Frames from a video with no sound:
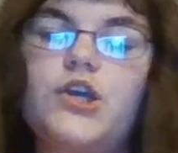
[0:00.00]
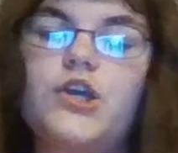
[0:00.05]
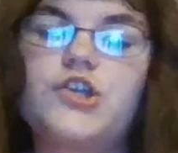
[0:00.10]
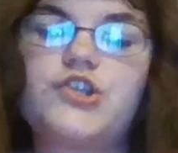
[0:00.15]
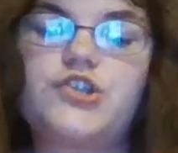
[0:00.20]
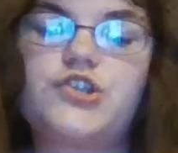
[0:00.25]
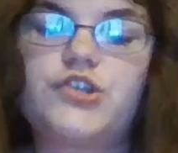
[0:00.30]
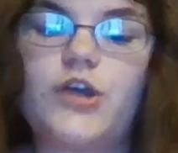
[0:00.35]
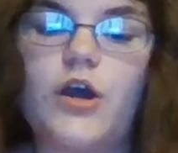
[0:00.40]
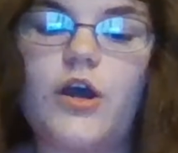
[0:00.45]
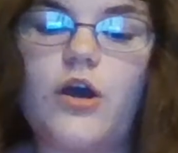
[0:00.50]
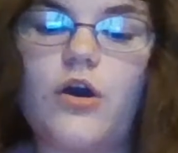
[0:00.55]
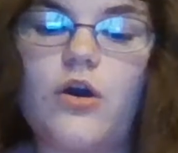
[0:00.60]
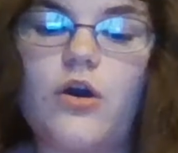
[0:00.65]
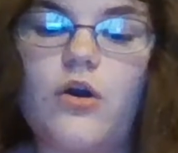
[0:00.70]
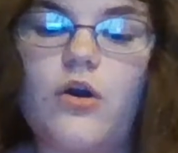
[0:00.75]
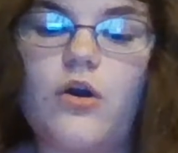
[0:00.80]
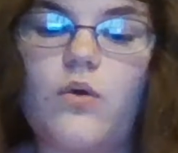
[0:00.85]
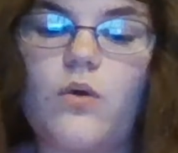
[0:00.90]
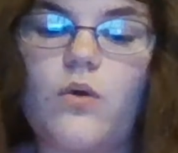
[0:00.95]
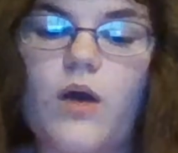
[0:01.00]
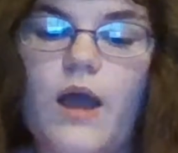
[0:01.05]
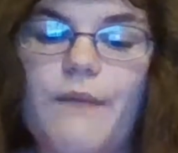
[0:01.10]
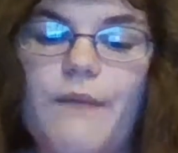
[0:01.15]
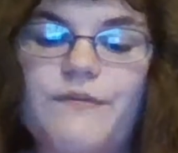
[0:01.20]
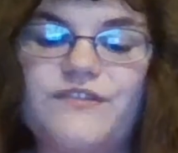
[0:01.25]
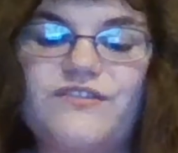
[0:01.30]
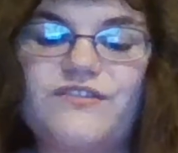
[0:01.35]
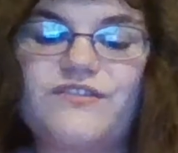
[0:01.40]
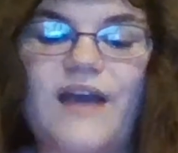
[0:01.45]
So I
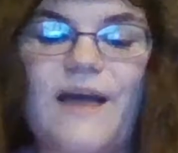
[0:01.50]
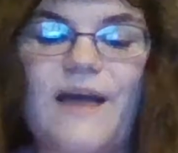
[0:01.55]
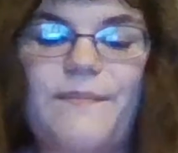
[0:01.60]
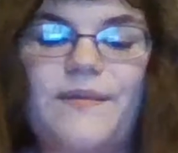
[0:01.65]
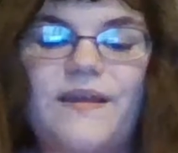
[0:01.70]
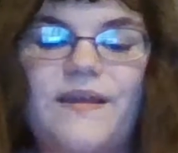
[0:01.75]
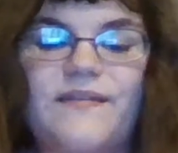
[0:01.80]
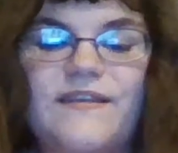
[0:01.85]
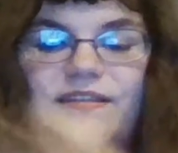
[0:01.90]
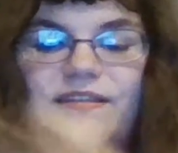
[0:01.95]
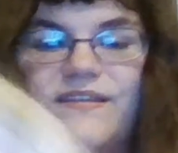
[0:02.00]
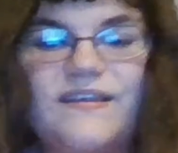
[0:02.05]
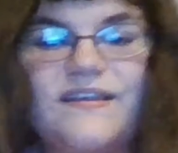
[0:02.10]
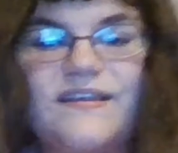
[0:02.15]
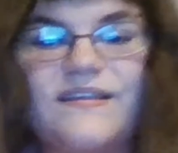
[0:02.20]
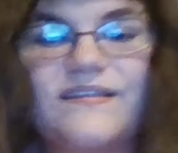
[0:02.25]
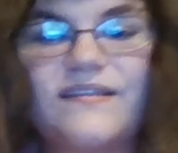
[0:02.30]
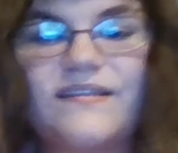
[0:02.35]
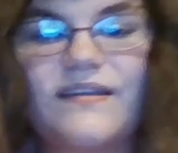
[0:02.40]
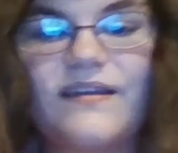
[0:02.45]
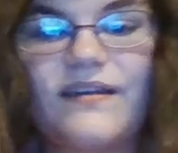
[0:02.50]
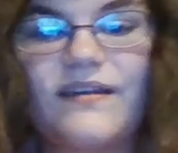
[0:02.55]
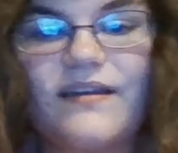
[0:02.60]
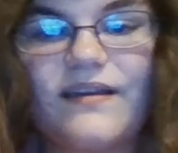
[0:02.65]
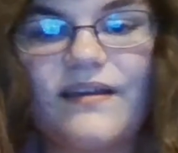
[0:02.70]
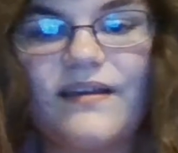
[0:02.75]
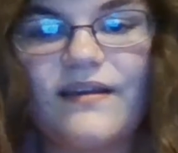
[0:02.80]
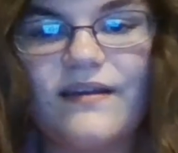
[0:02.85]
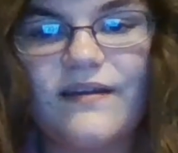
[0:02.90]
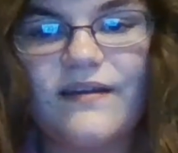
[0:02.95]
was so happy, and this is
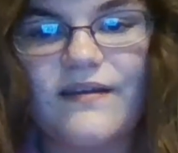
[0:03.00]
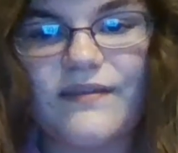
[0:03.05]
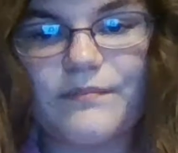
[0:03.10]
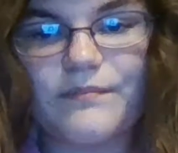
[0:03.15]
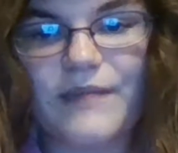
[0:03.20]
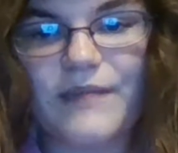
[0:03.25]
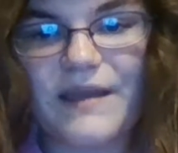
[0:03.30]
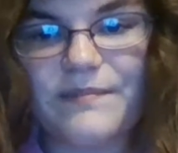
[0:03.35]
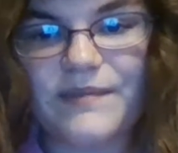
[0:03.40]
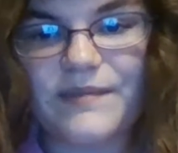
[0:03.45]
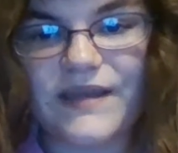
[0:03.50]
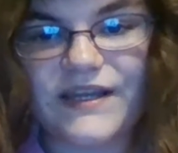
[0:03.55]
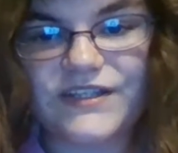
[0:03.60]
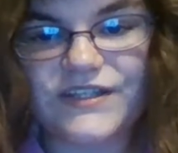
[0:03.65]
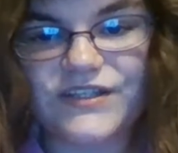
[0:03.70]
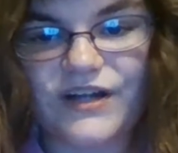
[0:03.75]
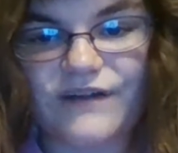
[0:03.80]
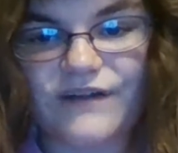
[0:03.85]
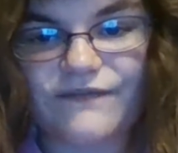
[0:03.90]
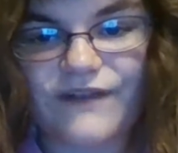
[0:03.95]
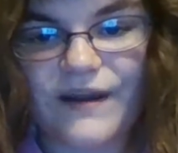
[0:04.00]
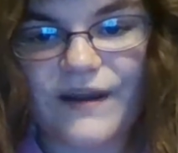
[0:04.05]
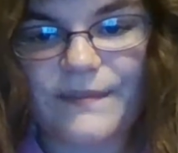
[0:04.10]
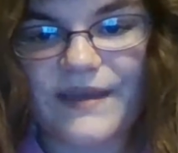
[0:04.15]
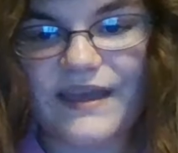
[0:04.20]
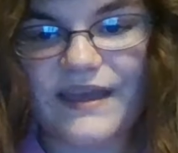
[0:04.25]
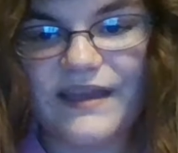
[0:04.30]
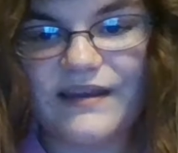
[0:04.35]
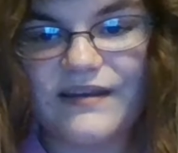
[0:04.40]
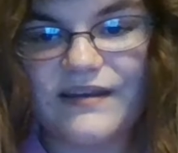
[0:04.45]
my picture from
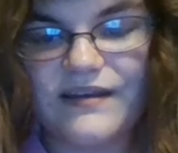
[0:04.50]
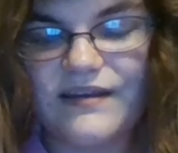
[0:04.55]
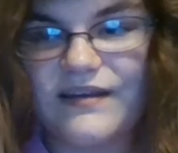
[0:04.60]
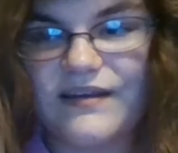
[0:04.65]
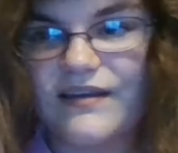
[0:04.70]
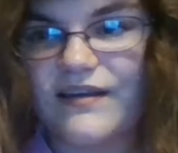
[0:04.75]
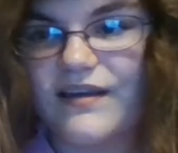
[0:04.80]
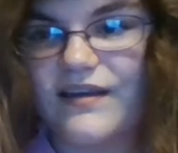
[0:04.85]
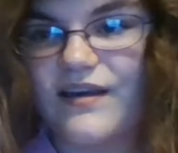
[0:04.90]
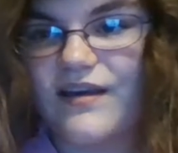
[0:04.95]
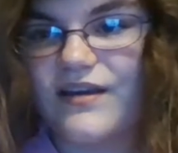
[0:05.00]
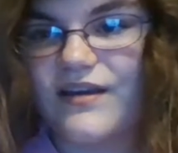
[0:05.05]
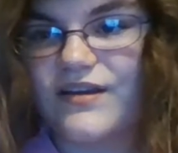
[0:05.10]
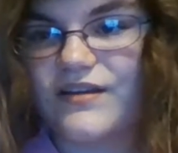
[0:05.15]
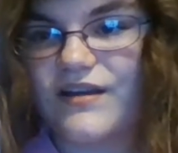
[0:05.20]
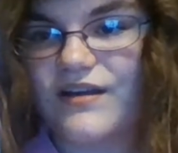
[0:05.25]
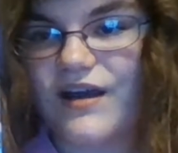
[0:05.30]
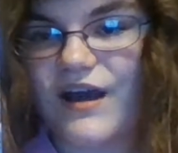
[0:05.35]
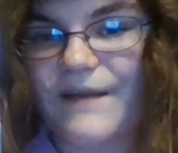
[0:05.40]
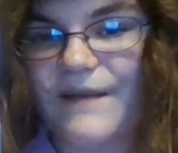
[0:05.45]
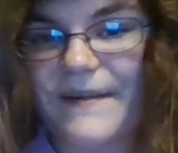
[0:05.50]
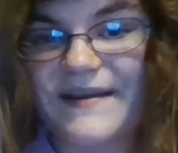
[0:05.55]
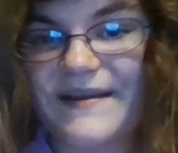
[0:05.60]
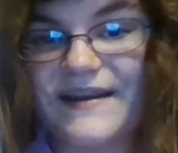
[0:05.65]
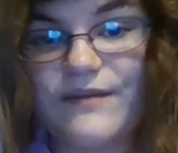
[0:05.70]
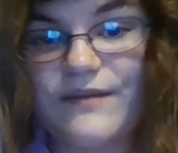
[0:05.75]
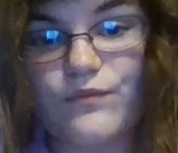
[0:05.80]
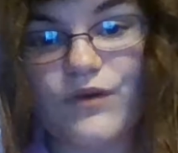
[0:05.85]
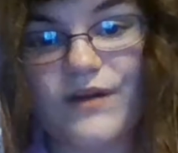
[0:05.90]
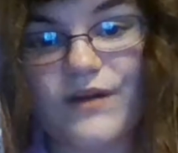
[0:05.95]
it. I
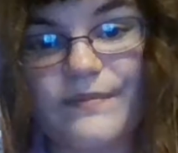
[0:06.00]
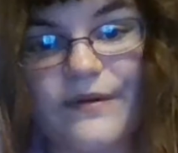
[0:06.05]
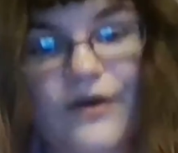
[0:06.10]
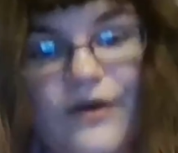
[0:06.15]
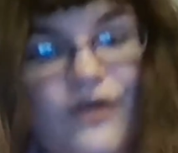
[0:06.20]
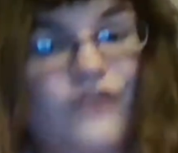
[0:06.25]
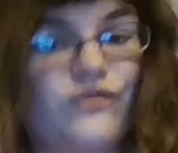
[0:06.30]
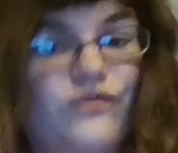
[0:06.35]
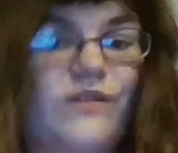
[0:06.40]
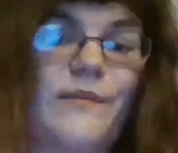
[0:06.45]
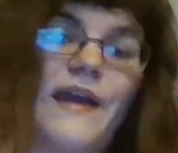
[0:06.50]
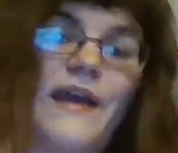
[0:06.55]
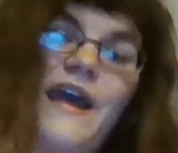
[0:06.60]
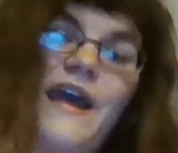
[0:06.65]
did one pose where my